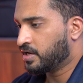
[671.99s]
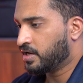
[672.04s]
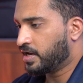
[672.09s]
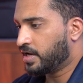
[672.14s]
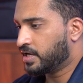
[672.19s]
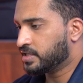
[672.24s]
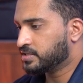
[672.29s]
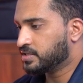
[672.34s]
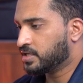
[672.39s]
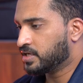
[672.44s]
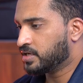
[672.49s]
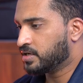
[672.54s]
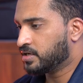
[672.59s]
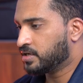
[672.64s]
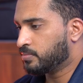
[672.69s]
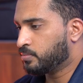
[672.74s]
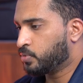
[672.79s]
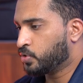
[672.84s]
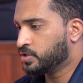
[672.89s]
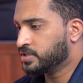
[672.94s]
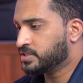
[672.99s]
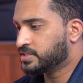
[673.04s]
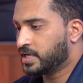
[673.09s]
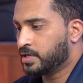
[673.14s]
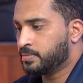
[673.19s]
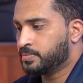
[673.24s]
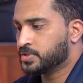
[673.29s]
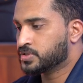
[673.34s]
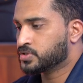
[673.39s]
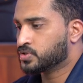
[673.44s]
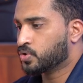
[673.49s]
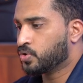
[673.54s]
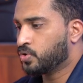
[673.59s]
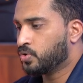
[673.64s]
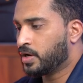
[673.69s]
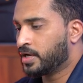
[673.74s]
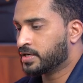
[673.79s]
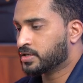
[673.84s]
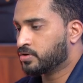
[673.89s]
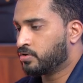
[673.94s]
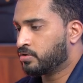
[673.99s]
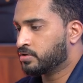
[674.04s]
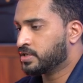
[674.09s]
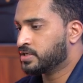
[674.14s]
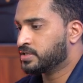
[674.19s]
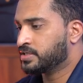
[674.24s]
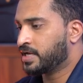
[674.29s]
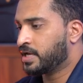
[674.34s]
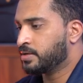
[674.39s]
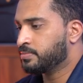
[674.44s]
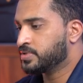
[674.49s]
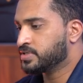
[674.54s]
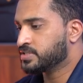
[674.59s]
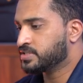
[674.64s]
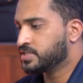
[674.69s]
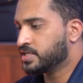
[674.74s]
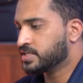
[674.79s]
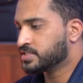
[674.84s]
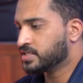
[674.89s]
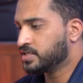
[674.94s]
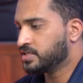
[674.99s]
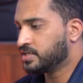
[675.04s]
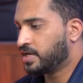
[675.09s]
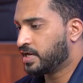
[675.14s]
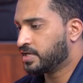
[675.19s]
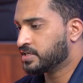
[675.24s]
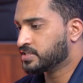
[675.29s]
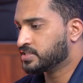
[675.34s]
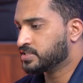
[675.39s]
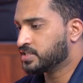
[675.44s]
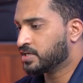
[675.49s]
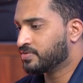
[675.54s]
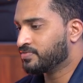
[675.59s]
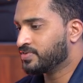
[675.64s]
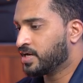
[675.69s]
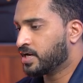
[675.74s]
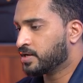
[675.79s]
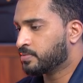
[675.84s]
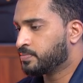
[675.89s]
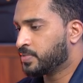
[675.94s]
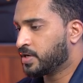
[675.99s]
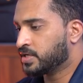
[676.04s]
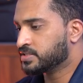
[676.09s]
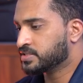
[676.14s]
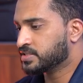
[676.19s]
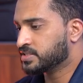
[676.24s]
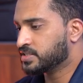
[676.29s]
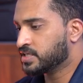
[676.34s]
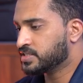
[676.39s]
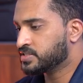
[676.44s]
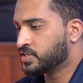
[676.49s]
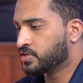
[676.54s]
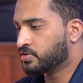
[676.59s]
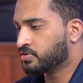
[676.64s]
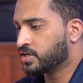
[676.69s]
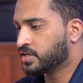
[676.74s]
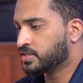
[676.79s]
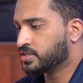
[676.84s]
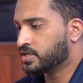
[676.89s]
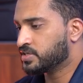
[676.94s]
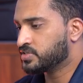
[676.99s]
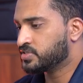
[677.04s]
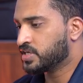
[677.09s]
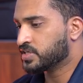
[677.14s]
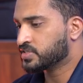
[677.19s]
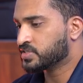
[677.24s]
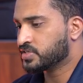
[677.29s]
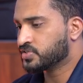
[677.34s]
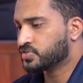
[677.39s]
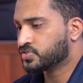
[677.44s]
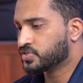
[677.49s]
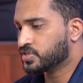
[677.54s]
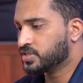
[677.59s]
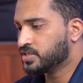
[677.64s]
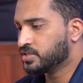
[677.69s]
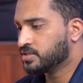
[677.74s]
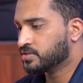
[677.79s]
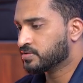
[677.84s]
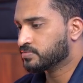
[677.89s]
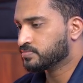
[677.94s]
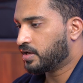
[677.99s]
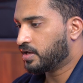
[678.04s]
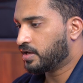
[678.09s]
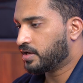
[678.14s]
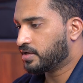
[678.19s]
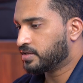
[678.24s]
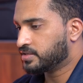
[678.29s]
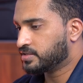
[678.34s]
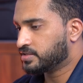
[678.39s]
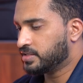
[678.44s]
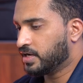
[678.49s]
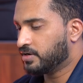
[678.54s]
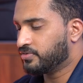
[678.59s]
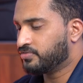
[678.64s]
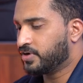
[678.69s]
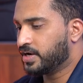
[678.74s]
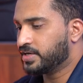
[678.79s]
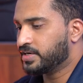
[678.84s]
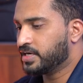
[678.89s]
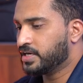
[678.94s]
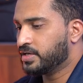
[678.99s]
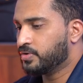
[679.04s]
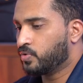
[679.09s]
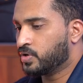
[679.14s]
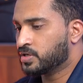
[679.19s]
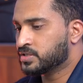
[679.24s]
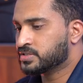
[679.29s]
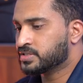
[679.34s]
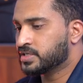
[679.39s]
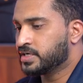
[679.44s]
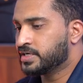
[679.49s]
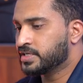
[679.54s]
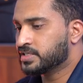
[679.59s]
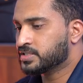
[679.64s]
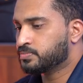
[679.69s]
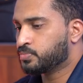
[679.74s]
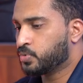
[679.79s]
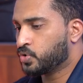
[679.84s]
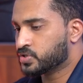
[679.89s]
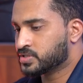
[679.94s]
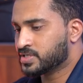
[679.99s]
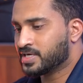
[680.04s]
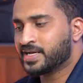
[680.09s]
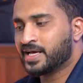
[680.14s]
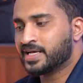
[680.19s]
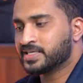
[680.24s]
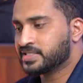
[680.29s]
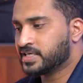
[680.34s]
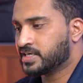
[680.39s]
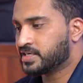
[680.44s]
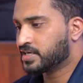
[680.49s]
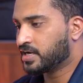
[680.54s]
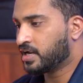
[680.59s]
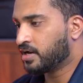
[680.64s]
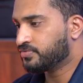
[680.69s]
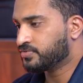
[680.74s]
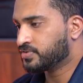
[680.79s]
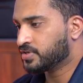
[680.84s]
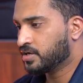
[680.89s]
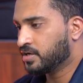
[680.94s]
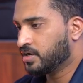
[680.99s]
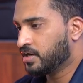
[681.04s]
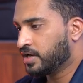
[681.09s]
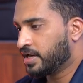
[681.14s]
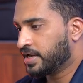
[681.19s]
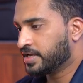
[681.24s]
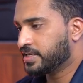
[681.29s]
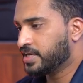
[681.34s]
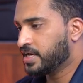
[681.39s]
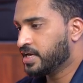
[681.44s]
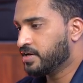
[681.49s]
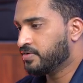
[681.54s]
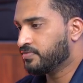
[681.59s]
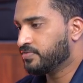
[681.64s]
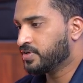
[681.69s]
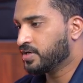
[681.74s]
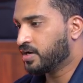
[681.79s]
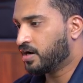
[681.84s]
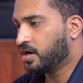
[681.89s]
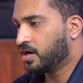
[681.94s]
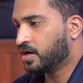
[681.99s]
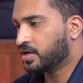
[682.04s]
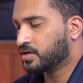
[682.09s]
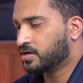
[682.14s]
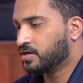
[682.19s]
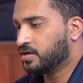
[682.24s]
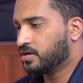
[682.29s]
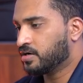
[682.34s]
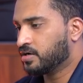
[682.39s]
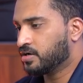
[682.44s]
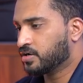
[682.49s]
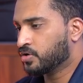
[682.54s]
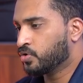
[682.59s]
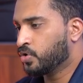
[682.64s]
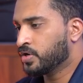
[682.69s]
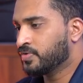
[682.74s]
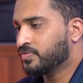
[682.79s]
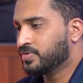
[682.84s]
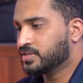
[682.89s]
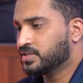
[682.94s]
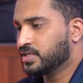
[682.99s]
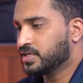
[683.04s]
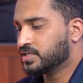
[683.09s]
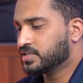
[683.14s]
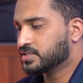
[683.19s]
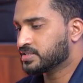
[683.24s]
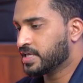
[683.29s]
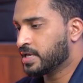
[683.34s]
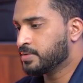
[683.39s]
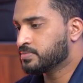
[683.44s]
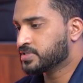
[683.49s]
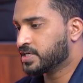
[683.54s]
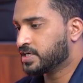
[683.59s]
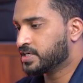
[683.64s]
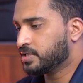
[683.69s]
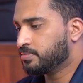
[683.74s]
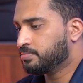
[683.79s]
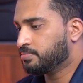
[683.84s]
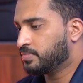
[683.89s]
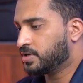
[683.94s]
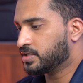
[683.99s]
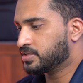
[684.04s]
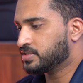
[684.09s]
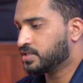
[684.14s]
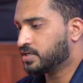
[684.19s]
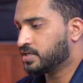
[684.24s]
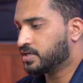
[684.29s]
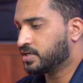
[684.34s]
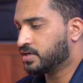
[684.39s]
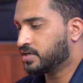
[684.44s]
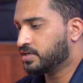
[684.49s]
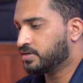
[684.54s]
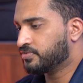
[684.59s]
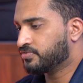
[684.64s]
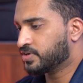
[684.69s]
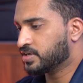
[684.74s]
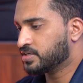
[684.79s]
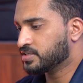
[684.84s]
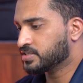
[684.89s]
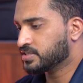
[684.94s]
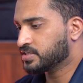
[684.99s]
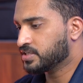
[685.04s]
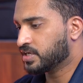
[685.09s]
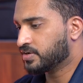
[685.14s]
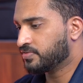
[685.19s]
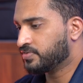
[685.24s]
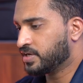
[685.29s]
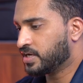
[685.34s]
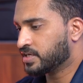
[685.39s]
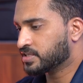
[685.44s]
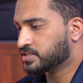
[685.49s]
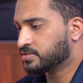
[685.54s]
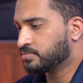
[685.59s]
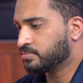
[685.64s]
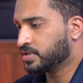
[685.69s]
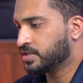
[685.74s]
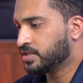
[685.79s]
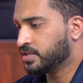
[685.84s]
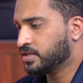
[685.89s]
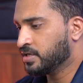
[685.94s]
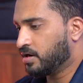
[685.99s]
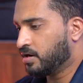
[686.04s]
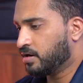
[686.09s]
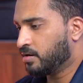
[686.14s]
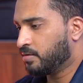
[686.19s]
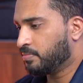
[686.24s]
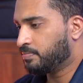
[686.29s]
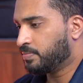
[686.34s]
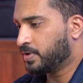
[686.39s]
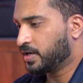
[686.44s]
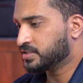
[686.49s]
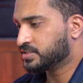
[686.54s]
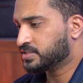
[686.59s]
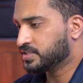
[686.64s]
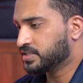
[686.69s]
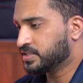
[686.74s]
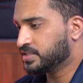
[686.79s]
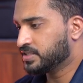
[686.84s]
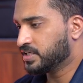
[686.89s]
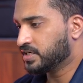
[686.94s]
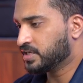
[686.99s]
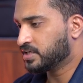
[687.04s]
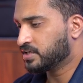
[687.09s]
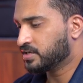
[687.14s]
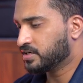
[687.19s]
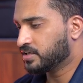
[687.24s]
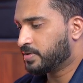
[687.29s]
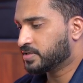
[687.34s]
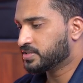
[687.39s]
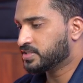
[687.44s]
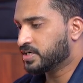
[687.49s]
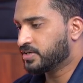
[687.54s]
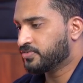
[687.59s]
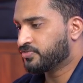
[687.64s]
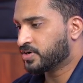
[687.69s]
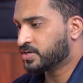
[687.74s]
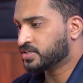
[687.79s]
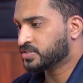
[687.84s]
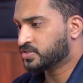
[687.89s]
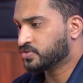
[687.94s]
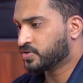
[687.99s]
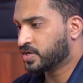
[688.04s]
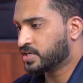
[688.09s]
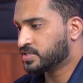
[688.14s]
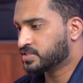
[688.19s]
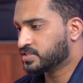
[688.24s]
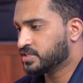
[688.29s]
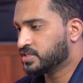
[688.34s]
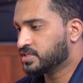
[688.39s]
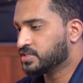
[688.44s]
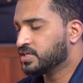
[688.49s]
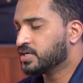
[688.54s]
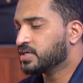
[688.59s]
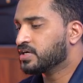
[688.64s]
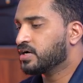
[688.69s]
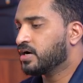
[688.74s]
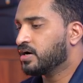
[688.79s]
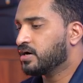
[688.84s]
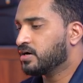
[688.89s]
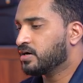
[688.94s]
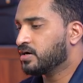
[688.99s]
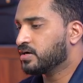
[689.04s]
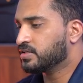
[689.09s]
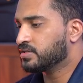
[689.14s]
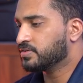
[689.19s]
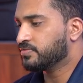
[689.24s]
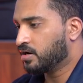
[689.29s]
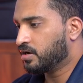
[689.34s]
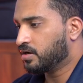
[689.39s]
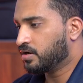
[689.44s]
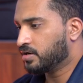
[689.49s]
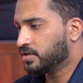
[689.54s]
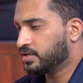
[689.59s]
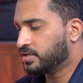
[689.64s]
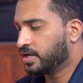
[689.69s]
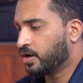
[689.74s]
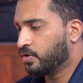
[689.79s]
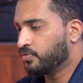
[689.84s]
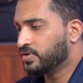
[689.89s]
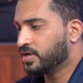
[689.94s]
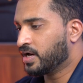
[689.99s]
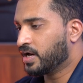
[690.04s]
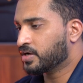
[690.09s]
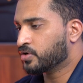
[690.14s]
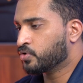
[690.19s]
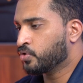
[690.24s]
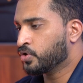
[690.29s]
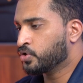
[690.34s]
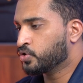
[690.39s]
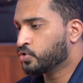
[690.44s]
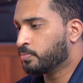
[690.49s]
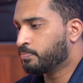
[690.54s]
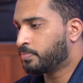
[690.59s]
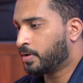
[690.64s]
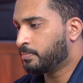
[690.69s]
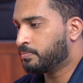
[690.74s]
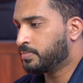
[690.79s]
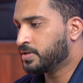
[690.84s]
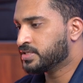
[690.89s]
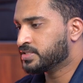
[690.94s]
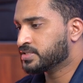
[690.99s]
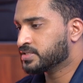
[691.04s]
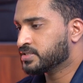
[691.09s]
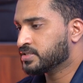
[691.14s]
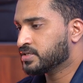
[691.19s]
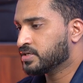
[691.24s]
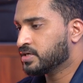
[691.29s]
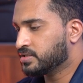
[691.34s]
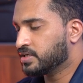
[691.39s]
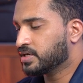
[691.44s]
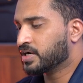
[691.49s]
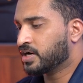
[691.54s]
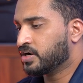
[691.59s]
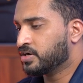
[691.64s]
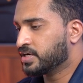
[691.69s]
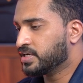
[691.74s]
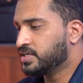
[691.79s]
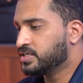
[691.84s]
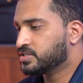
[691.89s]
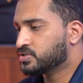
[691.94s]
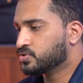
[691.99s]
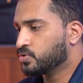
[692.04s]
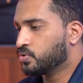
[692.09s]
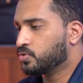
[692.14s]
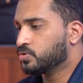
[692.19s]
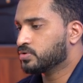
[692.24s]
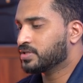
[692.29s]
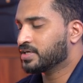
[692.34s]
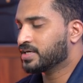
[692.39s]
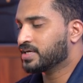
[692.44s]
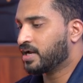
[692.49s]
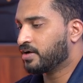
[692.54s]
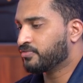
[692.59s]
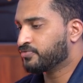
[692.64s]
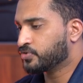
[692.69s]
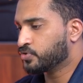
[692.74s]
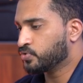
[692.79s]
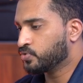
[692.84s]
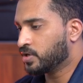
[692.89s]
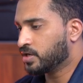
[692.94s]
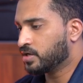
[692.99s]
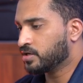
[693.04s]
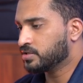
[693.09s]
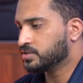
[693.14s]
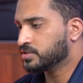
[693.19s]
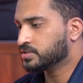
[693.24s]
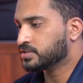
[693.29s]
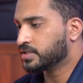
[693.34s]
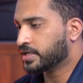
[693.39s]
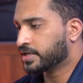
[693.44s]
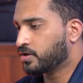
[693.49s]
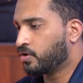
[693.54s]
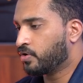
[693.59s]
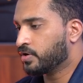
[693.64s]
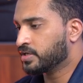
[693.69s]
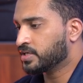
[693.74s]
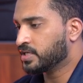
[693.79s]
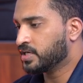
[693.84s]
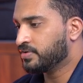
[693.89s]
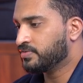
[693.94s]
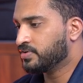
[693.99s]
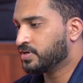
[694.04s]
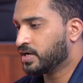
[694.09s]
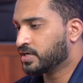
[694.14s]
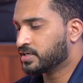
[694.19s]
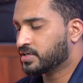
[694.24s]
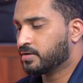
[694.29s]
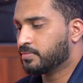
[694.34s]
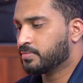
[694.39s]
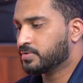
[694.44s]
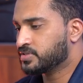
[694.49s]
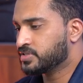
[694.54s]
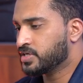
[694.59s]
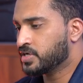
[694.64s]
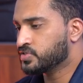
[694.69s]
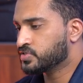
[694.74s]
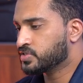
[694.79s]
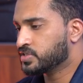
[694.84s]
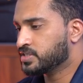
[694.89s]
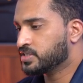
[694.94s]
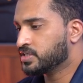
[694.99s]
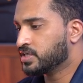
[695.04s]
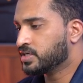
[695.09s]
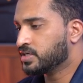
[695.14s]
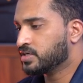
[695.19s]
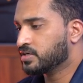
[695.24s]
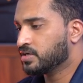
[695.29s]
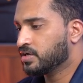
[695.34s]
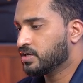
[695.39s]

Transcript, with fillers: And the body type is row and content type is JSON. And here we are passing the generated JSON string. And yeah, finally, once it is posted as a draft, again, we are going with the same setup, but the difference here, we are simply passing here. But the difference you can see here, now we are going to publish the content. So the GraphQL is accordingly, we are changed here.